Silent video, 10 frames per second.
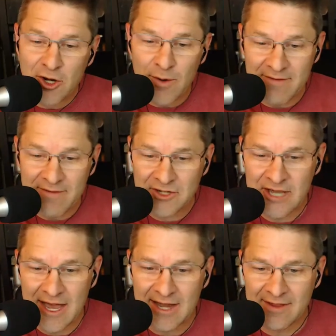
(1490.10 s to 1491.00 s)
what I've actually
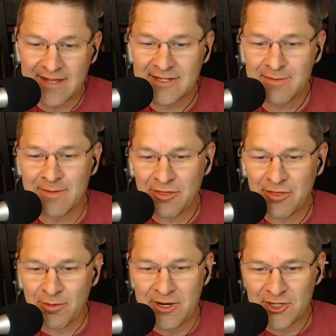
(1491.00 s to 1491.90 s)
got? They sent me
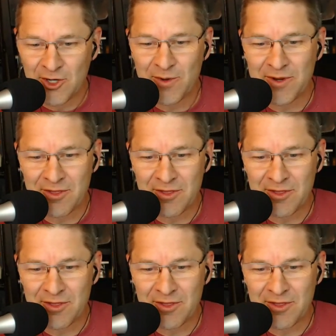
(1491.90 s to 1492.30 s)
2 and